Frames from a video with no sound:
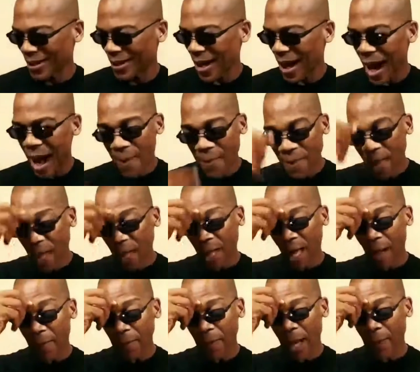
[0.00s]
I'm
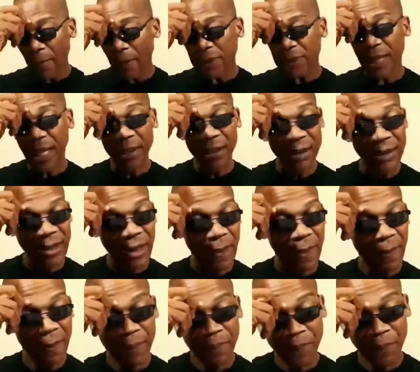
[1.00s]
going to tell you
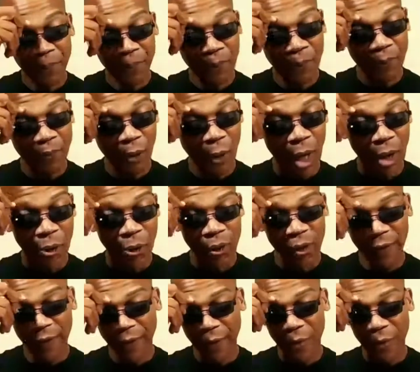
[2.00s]
something before I go
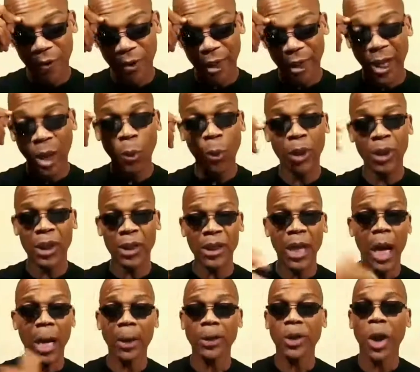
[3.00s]
any further. And I want to
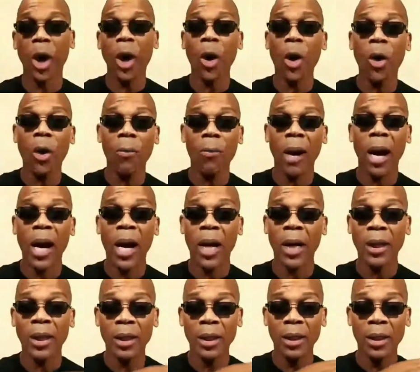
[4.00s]
acknowledge all my